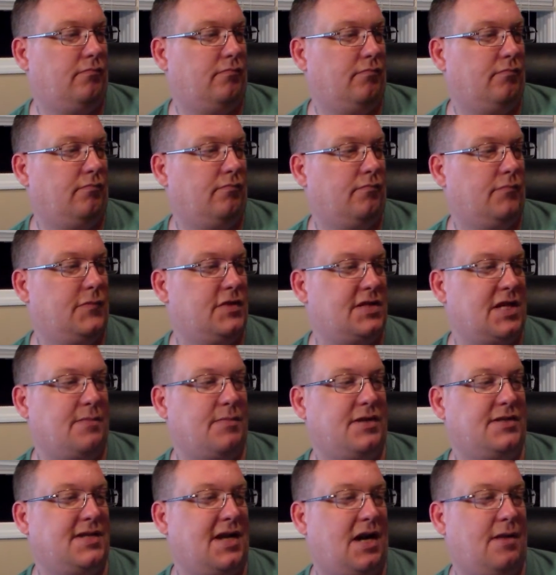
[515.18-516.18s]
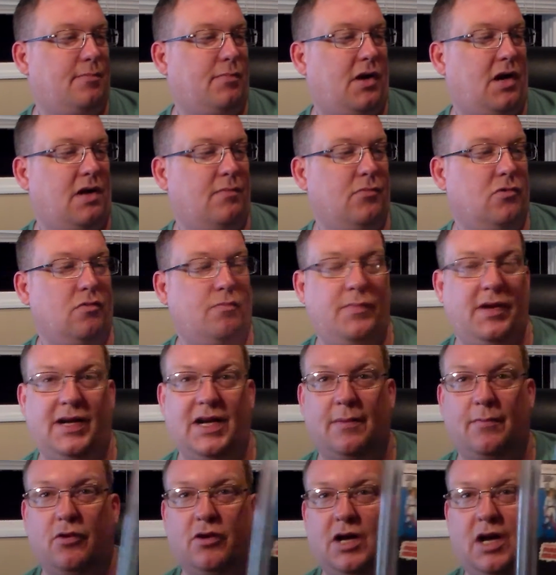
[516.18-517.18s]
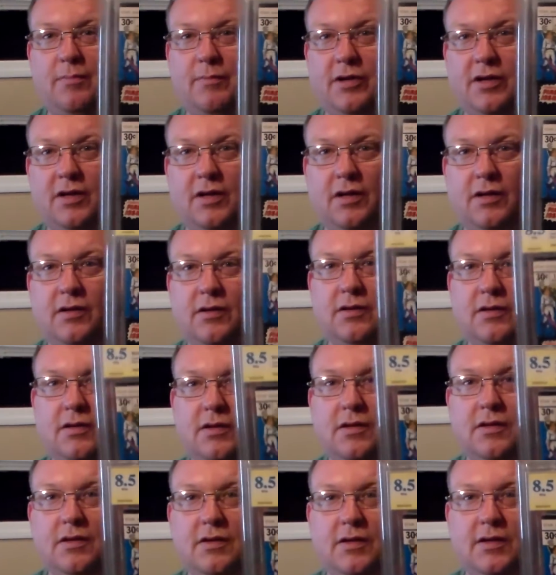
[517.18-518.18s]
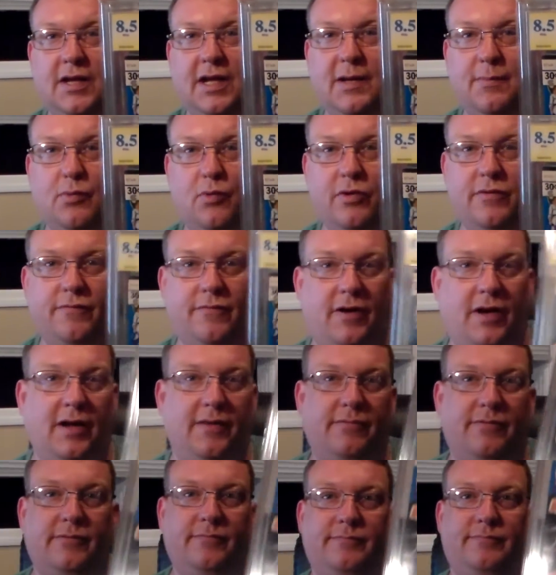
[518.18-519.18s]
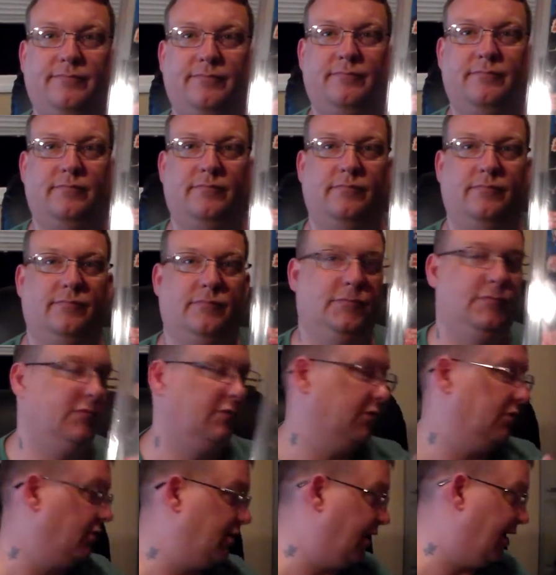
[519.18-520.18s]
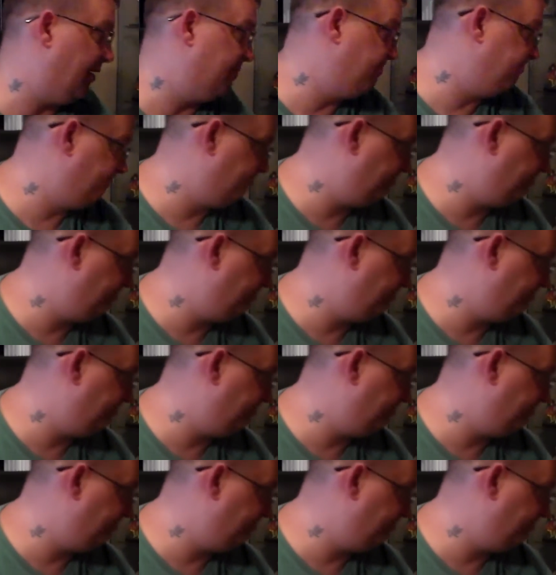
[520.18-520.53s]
Hmm. Signed by Tom Palmer, Big Apple Comic Con. 8.5. Okay